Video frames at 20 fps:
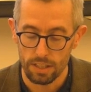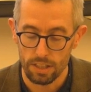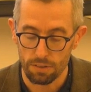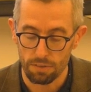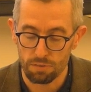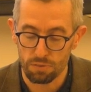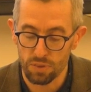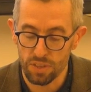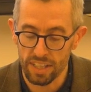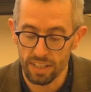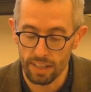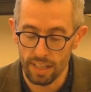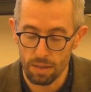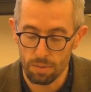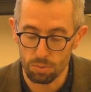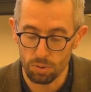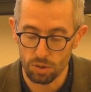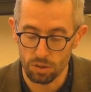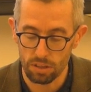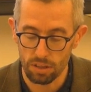The free
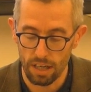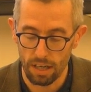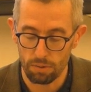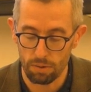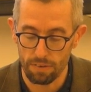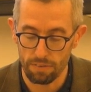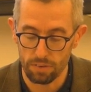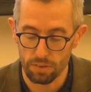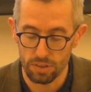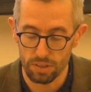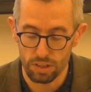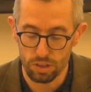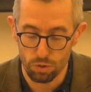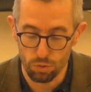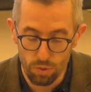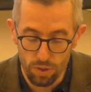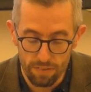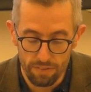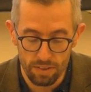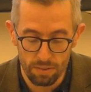laborer, however, is
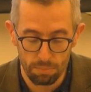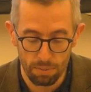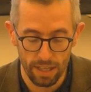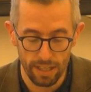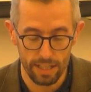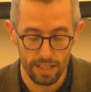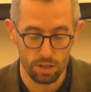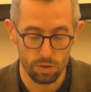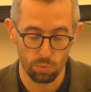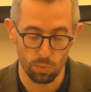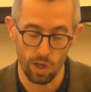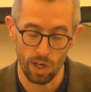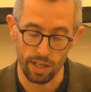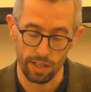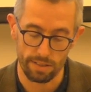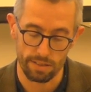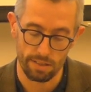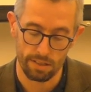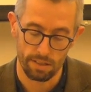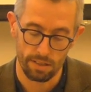driven by his
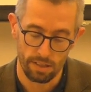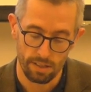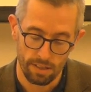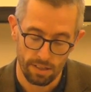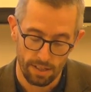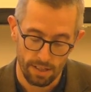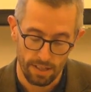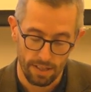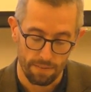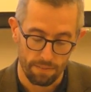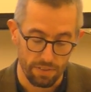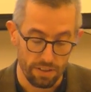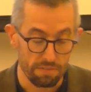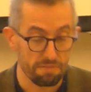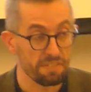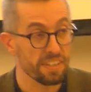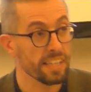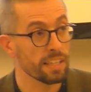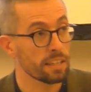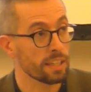wants. The
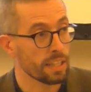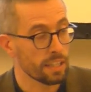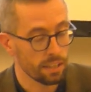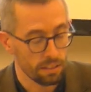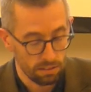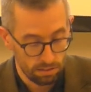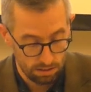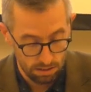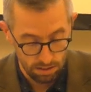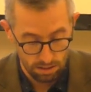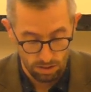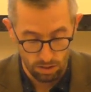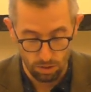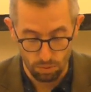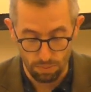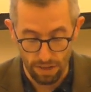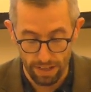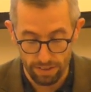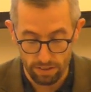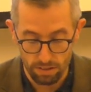feeling,
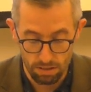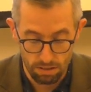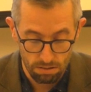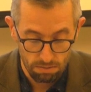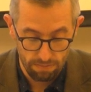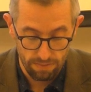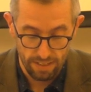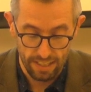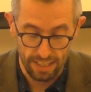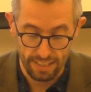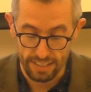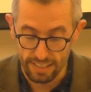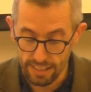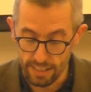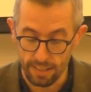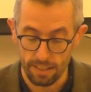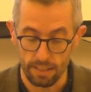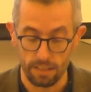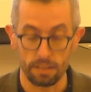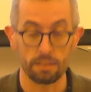or rather the
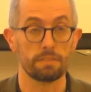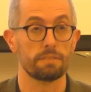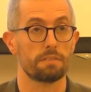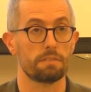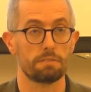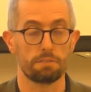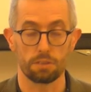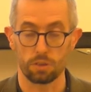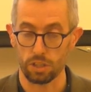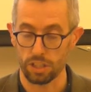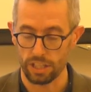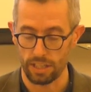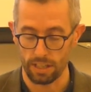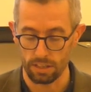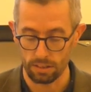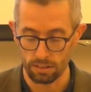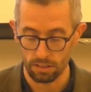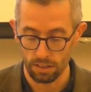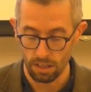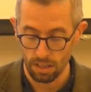idea,
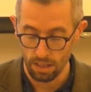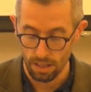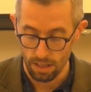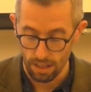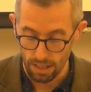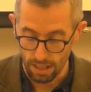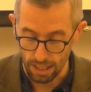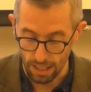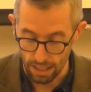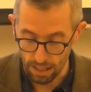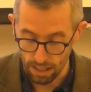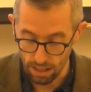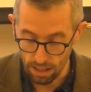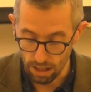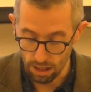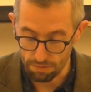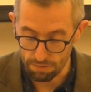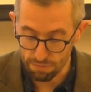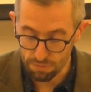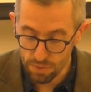Vorstellung, uh,
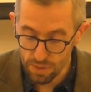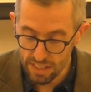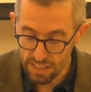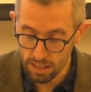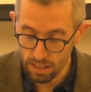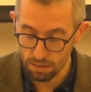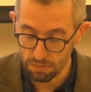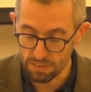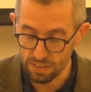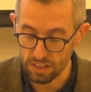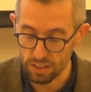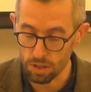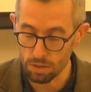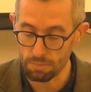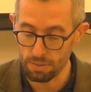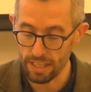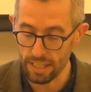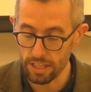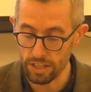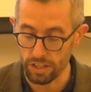of free
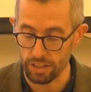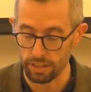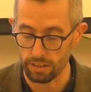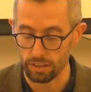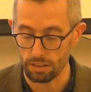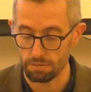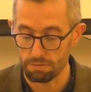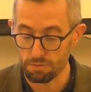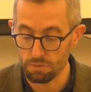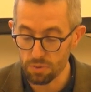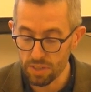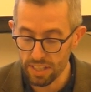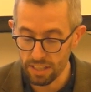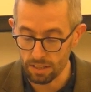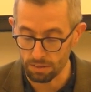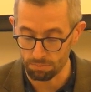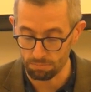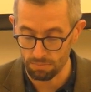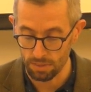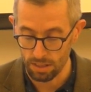self-determination, of
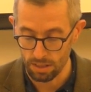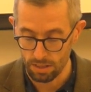freedom,